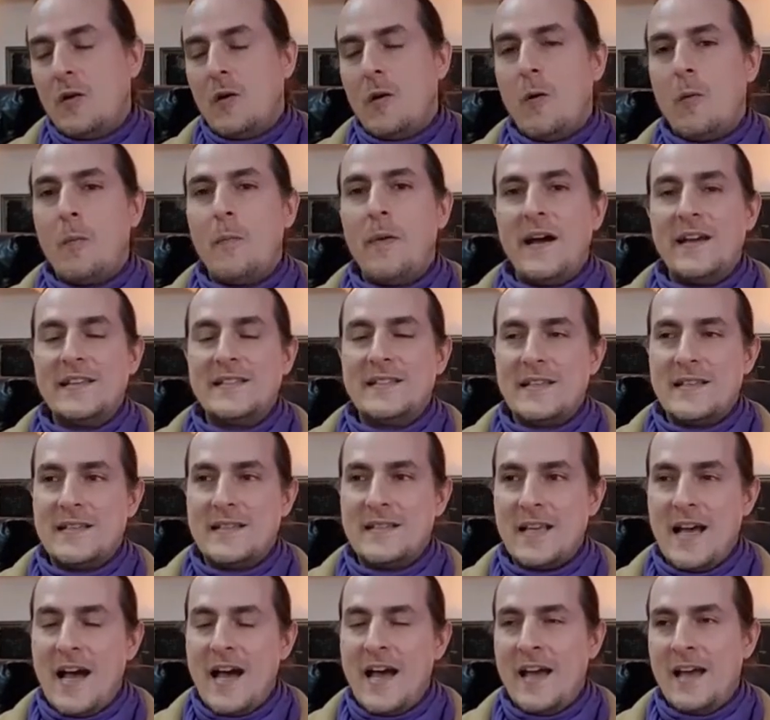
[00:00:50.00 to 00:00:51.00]
or by
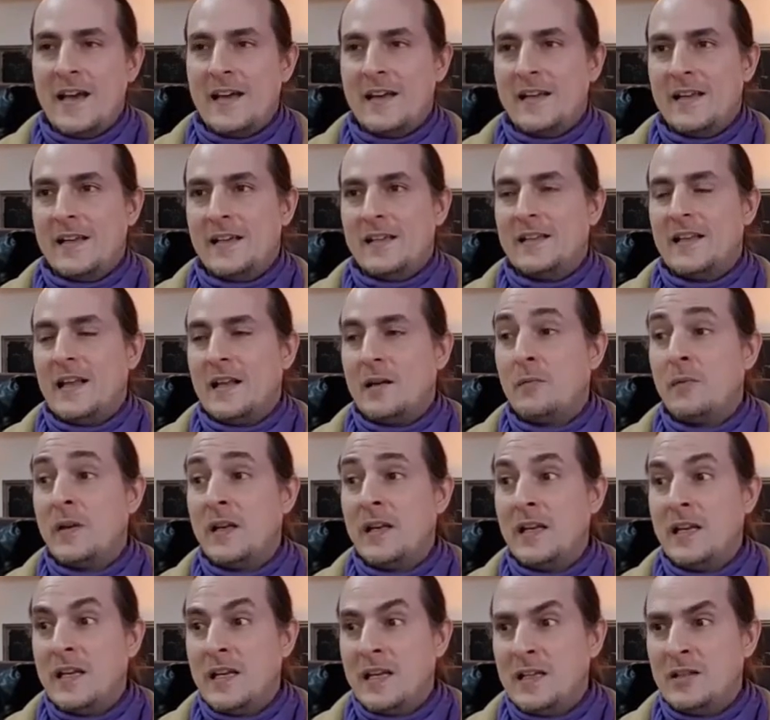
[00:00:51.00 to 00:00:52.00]
society, that
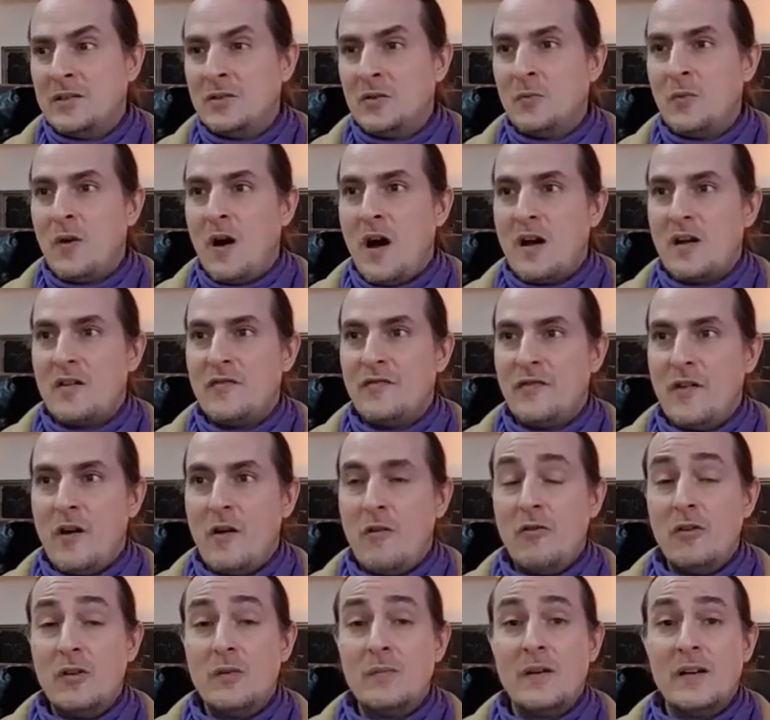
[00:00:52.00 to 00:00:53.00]
we need to walk
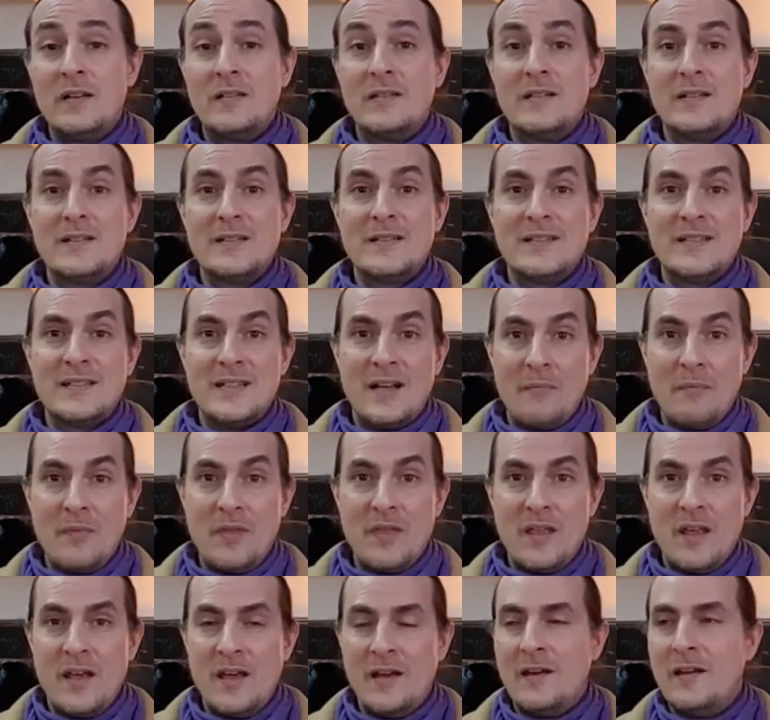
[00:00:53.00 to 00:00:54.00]
forward, but there's
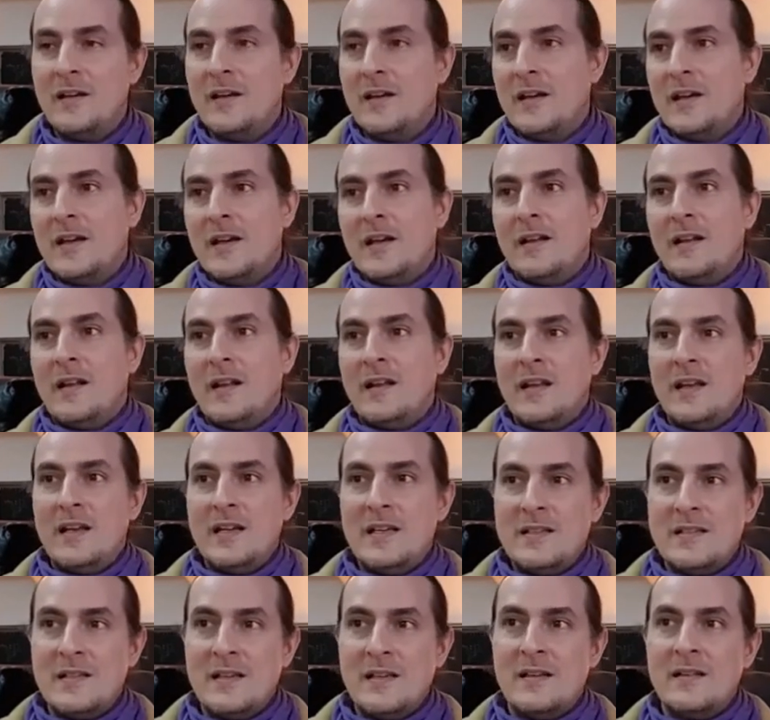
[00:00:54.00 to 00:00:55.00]
something that
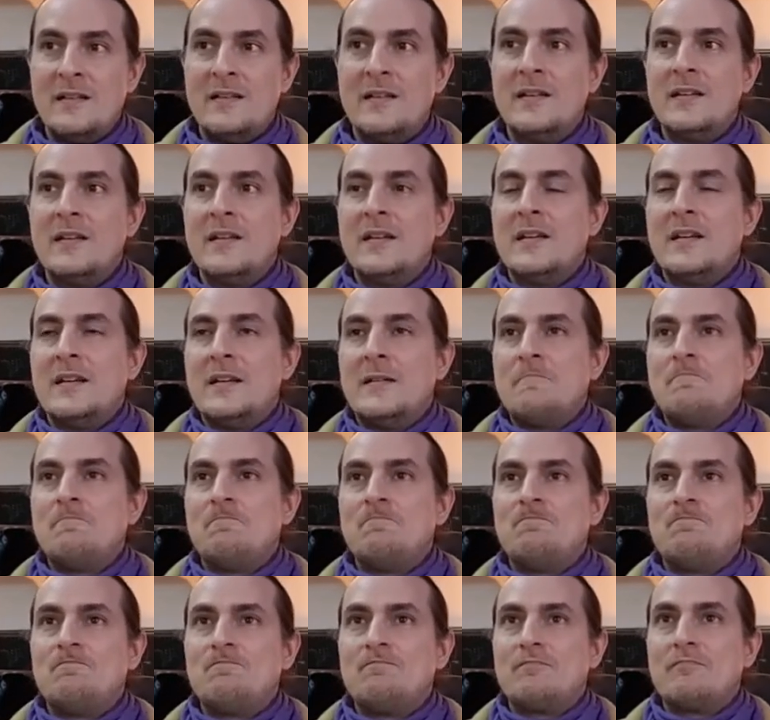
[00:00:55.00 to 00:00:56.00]
isn't
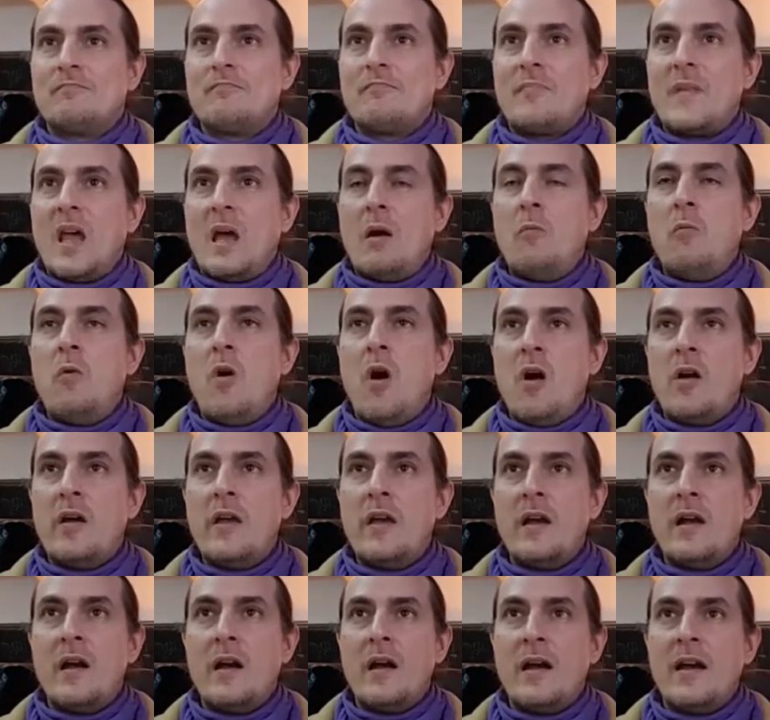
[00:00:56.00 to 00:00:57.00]

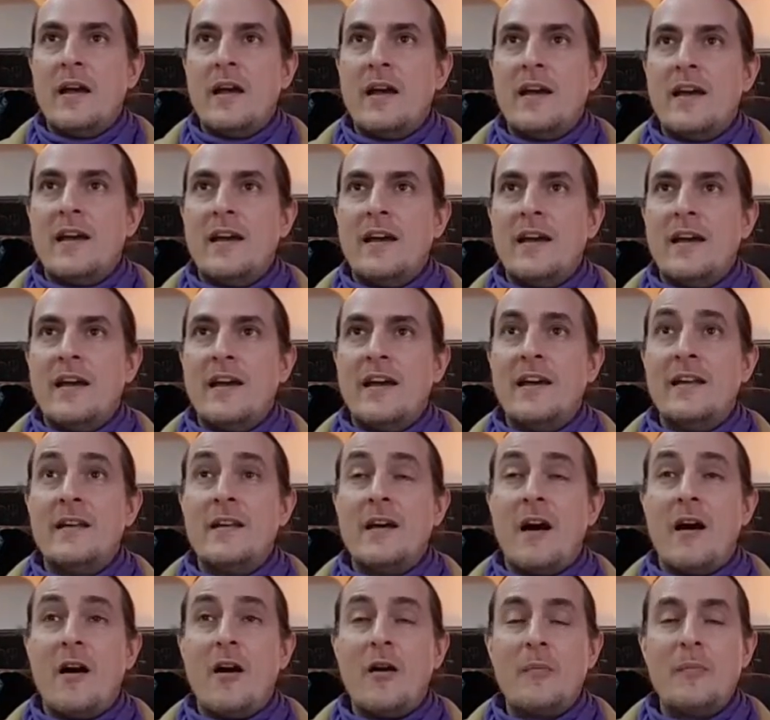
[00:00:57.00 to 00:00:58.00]
walking uh,
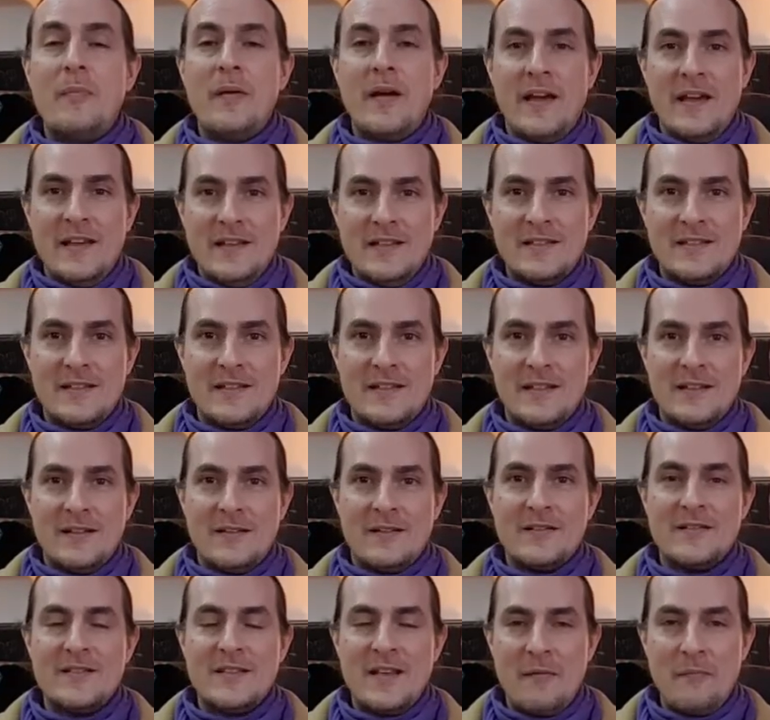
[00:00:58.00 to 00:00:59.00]
in our pace,
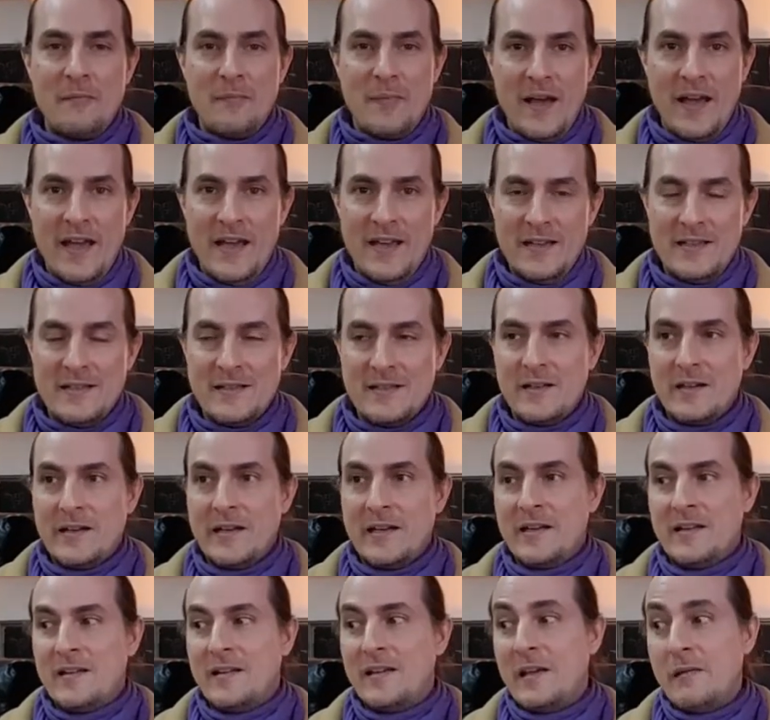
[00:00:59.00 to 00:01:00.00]
in our same pace,
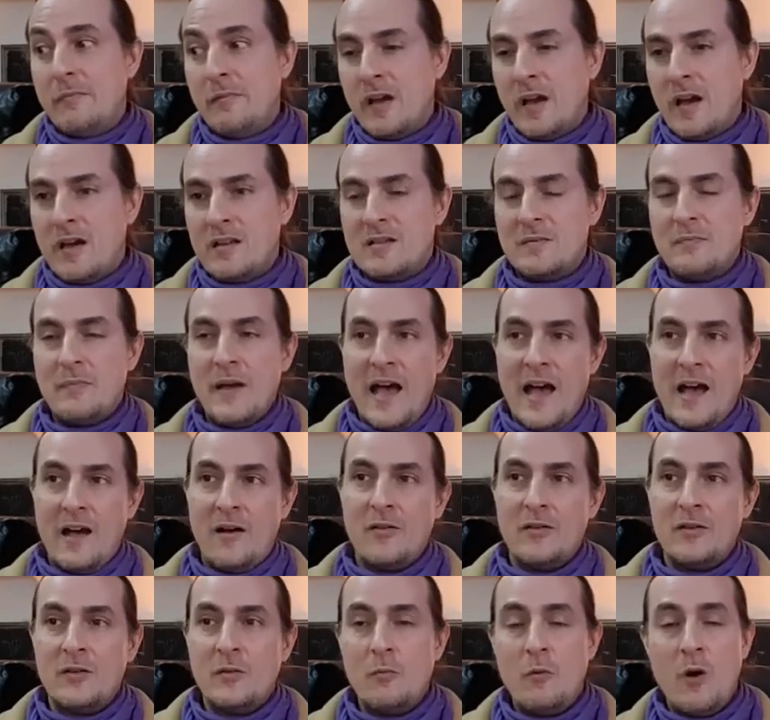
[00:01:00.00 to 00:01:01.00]
and keeping us
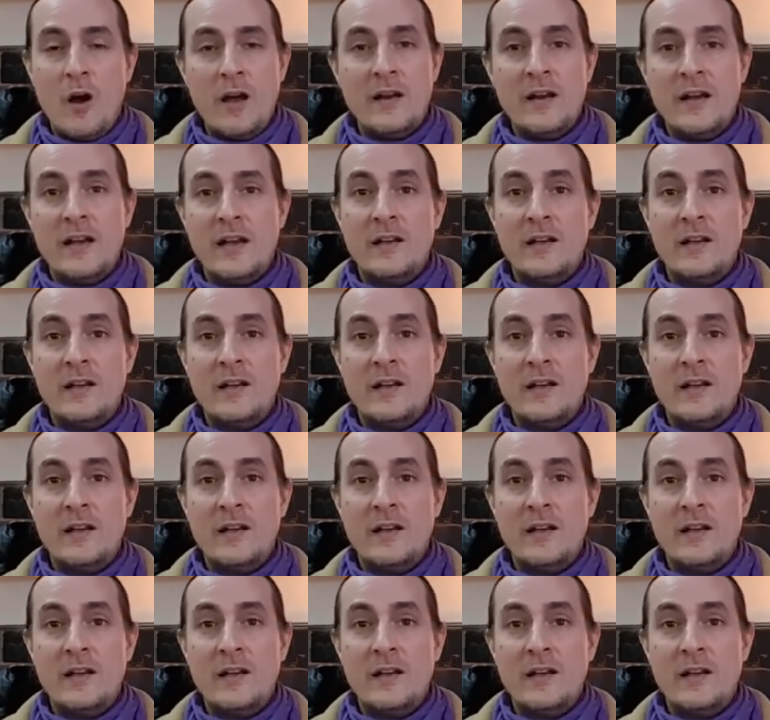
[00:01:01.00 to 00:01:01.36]
back on the one